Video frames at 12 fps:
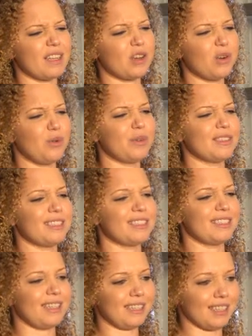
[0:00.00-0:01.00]
like, who wants to
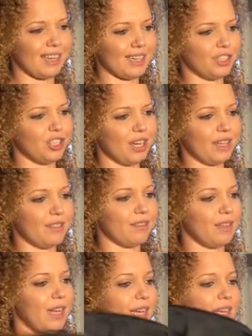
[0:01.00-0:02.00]
see like a
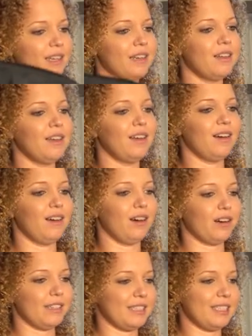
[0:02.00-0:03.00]
giant light
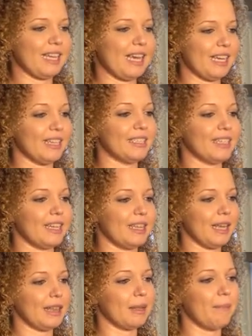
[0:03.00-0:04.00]
on a stand in
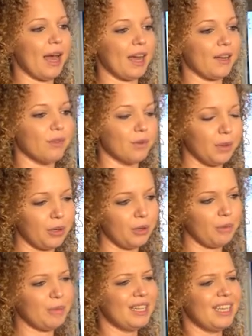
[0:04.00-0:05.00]
like the back of a
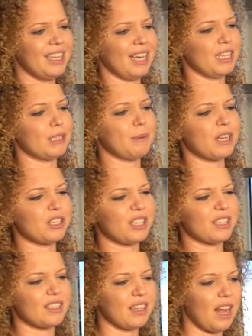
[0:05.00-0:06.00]
room?
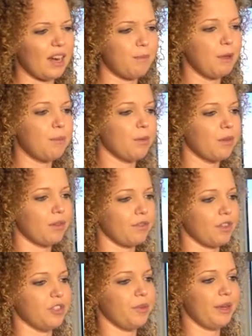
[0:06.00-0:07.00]
Especially because a lot of people,
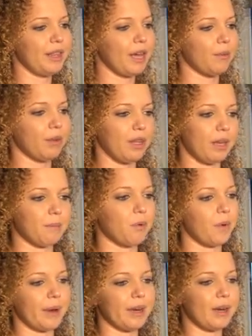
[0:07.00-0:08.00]
if they're doing that, will like
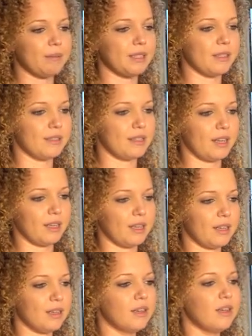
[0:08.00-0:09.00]
point it up to the
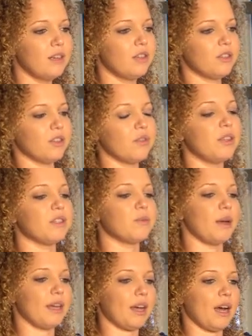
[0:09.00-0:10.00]
ceiling. So
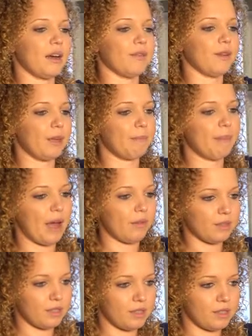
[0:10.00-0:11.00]
this way it kind of like
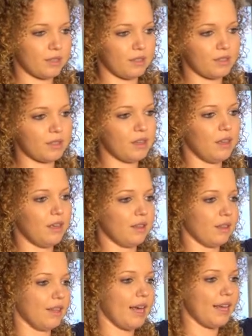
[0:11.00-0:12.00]
bounces
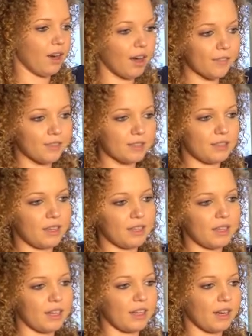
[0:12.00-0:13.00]
the light off the
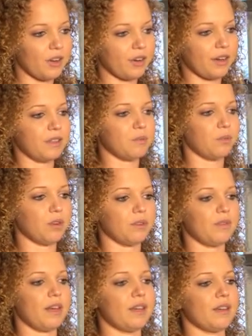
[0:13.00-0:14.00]
ceiling and creates more
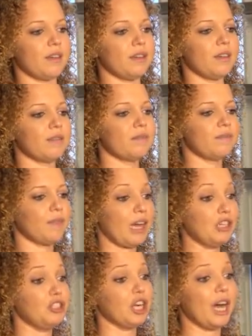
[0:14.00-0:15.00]
of like a
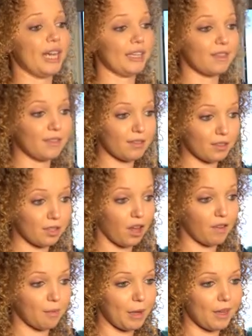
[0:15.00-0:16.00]
giant
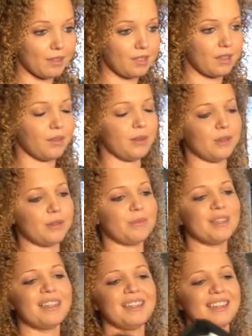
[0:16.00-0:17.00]
softbox in a
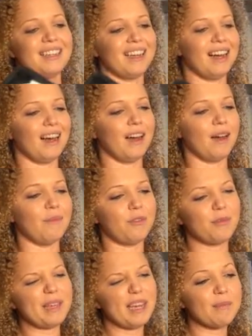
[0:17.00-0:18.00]
room.
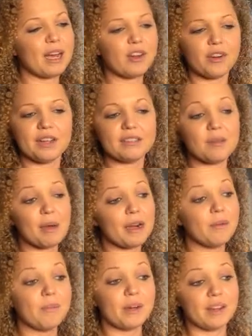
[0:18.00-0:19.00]
For me, I'm not crazy
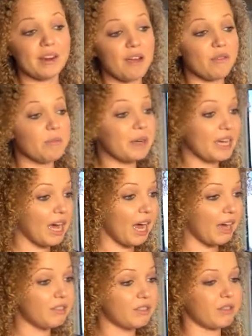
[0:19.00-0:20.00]
about it, but everybody
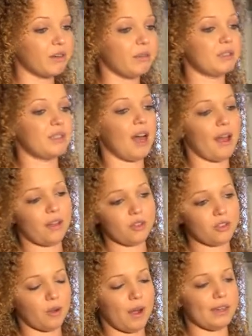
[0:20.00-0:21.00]
has their own
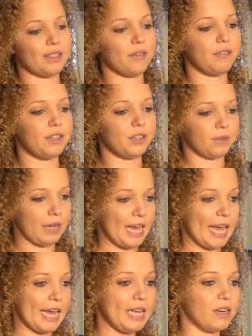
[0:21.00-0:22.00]
style, so I definitely don't
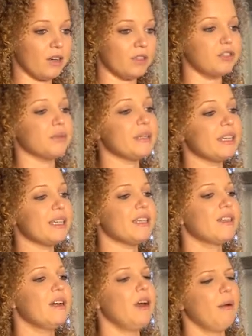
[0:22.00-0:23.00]
hate on doing
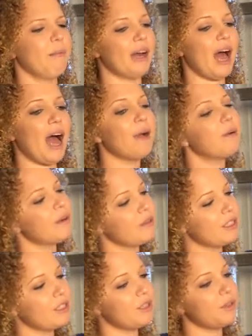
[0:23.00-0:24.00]
it. But I would
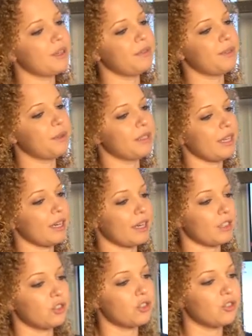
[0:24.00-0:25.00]
only do it if it was like
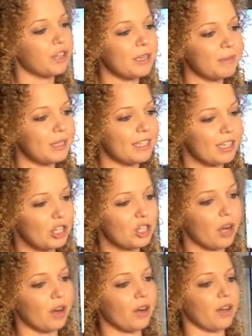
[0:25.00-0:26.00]
an extremely
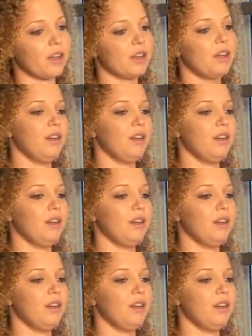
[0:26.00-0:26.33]
dark